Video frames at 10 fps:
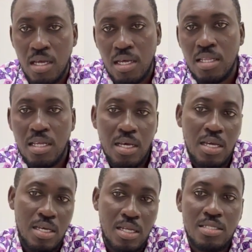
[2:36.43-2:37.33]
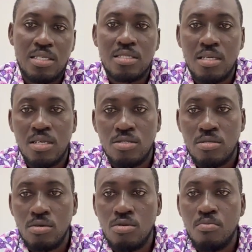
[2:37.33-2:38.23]
That's it.
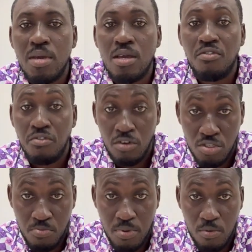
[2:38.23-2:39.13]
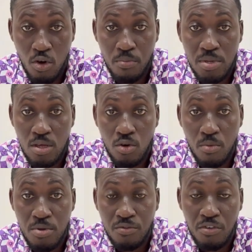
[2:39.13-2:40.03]
So you pick a copy
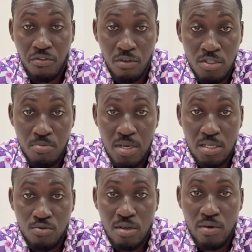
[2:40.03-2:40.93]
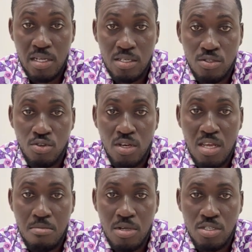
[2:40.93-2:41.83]
of the front page where there's your
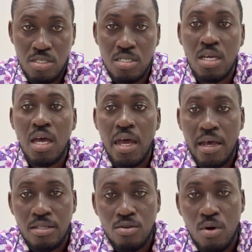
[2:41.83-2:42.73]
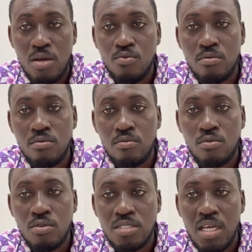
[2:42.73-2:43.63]
name mentioned, and the one
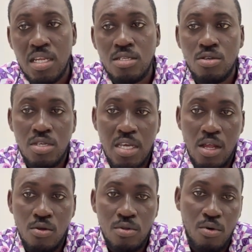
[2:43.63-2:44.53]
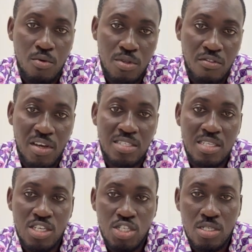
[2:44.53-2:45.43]
concerning the yellow, the one with the
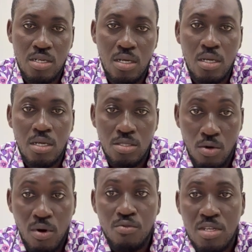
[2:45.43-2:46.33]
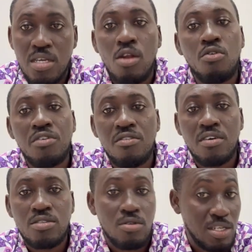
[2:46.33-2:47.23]
vaccination, the one with the yellow fever.
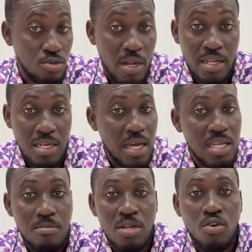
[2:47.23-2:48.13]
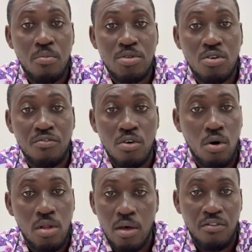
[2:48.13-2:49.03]
So that's all I did. I didn't make copies of
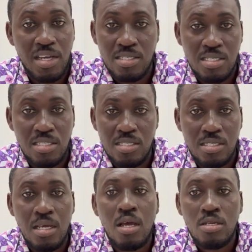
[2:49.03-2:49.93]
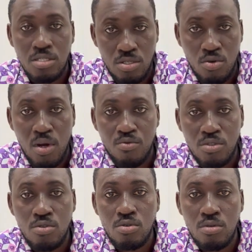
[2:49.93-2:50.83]
other vaccines, just the one
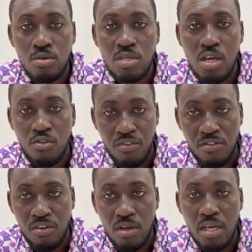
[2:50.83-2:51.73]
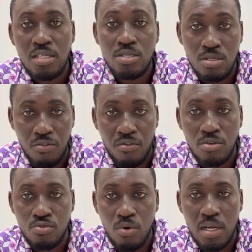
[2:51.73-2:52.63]
with the yellow fever and then the
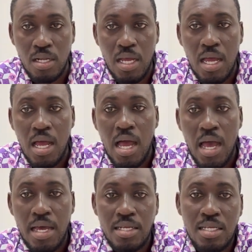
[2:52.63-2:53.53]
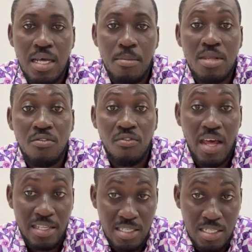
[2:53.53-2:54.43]
front one. And then I made a
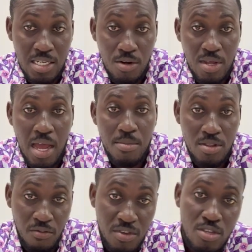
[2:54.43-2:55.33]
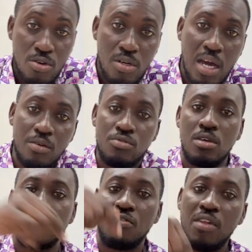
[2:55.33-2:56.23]
flight itinerary. I made a video on how to
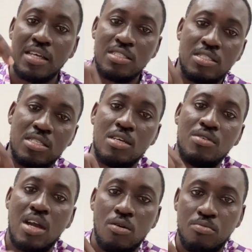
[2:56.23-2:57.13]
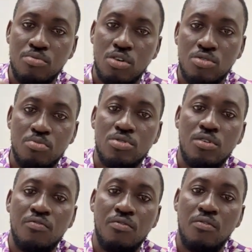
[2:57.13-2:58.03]
get the flight itinerary. I would also put the
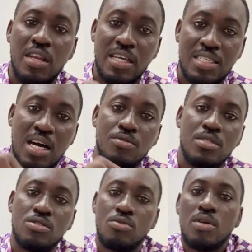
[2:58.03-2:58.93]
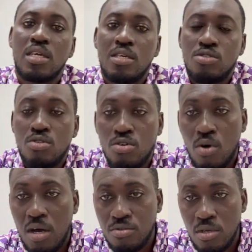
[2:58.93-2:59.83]
link down there, so in case you don't know
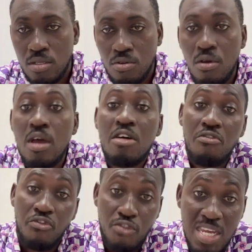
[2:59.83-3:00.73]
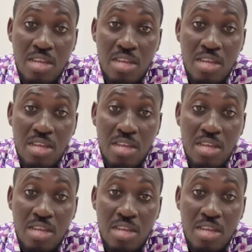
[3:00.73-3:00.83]
how to get a free